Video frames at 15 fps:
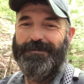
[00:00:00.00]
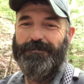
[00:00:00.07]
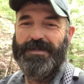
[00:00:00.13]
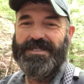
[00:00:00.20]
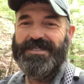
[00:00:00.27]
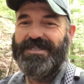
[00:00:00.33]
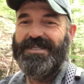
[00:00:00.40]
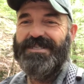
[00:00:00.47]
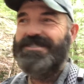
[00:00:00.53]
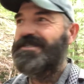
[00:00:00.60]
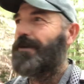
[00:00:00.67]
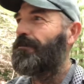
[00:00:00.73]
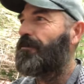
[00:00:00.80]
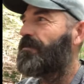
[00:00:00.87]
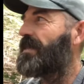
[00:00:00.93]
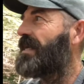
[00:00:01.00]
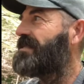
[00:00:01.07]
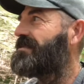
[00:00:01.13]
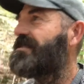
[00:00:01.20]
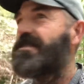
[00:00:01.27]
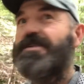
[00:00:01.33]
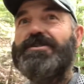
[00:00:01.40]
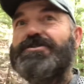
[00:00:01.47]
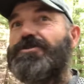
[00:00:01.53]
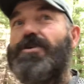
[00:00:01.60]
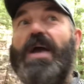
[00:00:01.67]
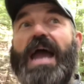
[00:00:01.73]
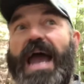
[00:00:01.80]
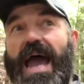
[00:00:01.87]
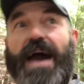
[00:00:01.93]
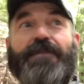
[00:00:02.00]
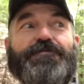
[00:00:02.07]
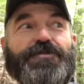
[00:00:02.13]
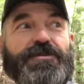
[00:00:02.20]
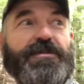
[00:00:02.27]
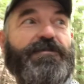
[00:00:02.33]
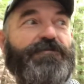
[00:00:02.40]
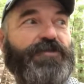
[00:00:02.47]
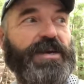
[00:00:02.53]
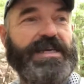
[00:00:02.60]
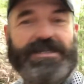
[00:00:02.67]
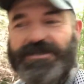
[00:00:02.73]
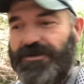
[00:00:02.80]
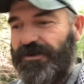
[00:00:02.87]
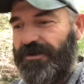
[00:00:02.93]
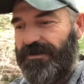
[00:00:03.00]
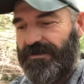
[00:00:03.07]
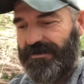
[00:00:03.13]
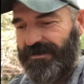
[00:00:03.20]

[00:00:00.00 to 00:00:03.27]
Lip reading: missing these double blazes because they're after the freaking turn.